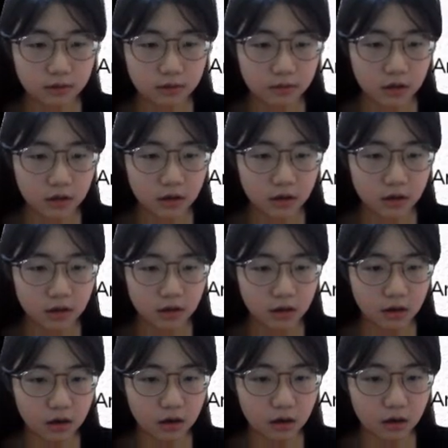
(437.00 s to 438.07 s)
Hours
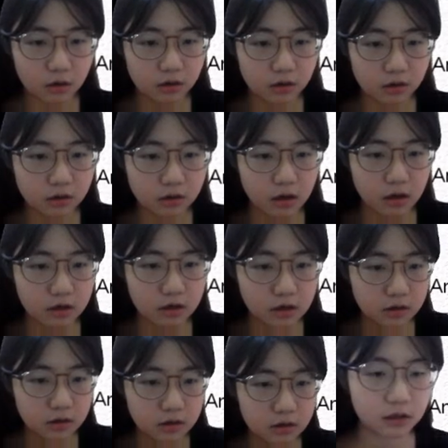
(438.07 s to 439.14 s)
later,
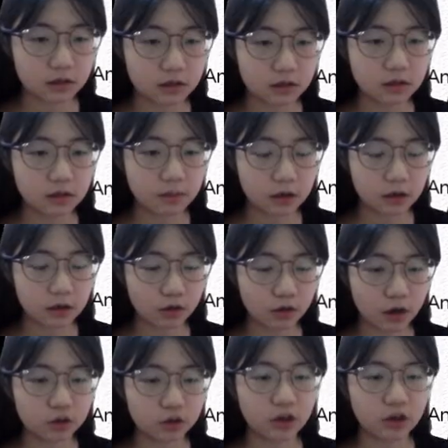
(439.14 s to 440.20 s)
mitochondria
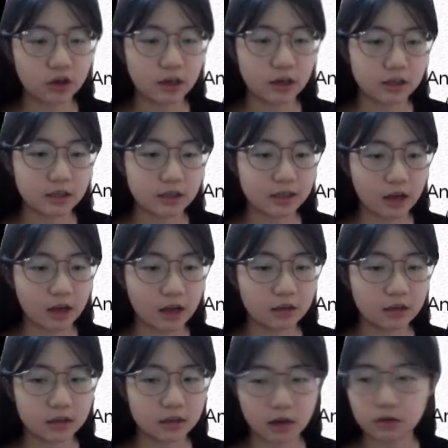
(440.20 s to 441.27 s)
inside the cells.